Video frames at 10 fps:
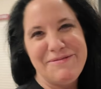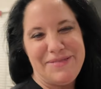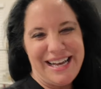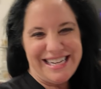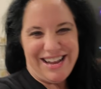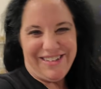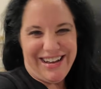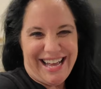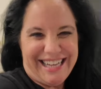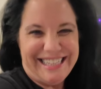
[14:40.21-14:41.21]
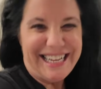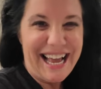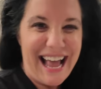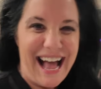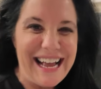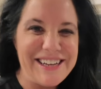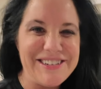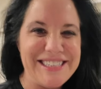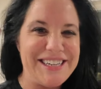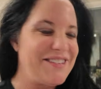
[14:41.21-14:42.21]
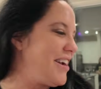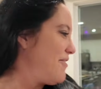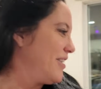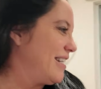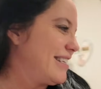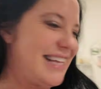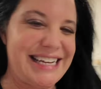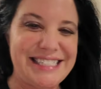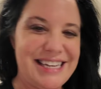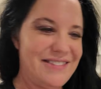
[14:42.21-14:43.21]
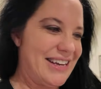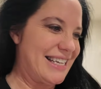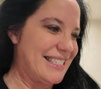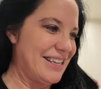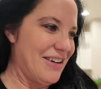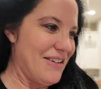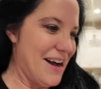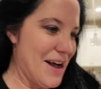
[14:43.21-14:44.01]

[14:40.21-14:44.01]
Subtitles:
But no, I cook dinner every Thanksgiving. So